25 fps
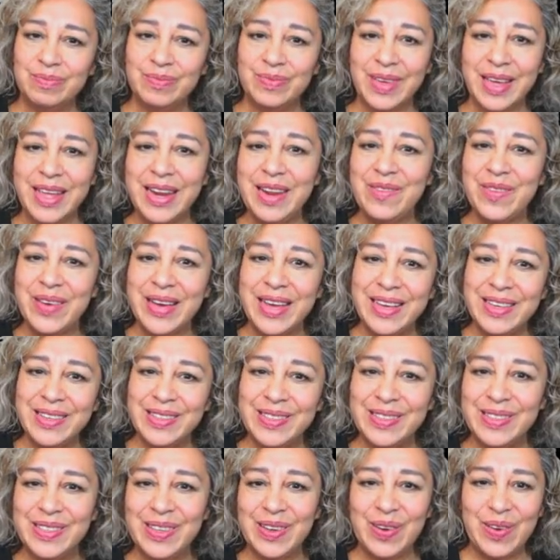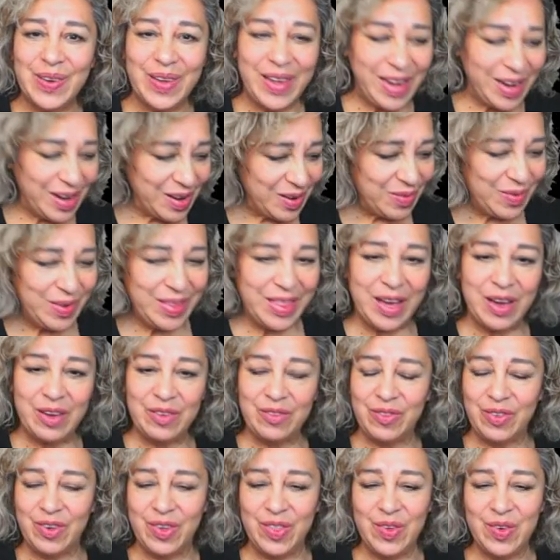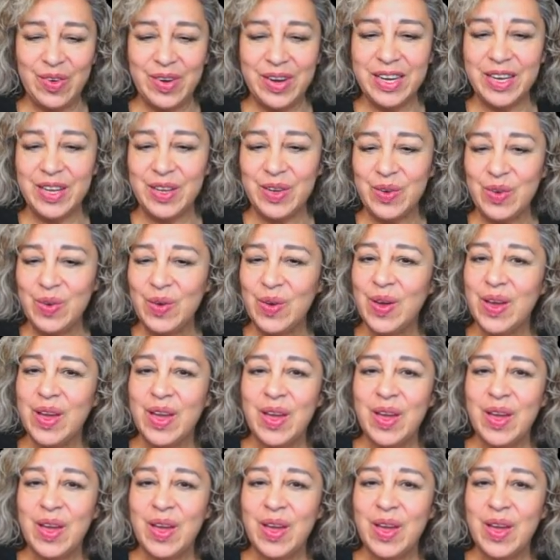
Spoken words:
Anyway, so here, without further ado,